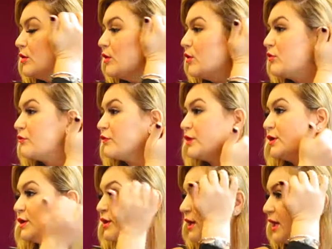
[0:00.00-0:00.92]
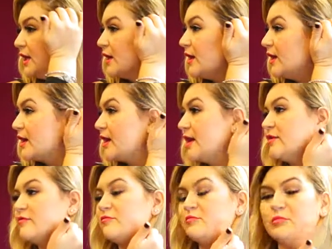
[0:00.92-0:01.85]
over your hair and kind
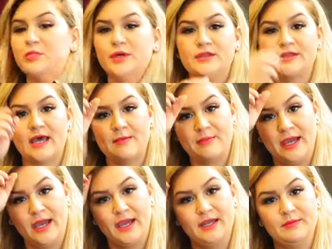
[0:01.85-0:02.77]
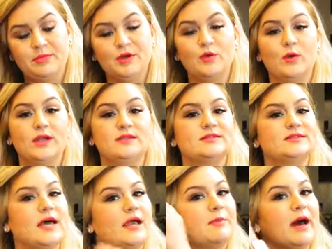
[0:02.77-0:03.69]
of put that behind, put one
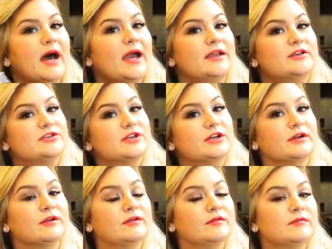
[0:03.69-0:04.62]
side behind your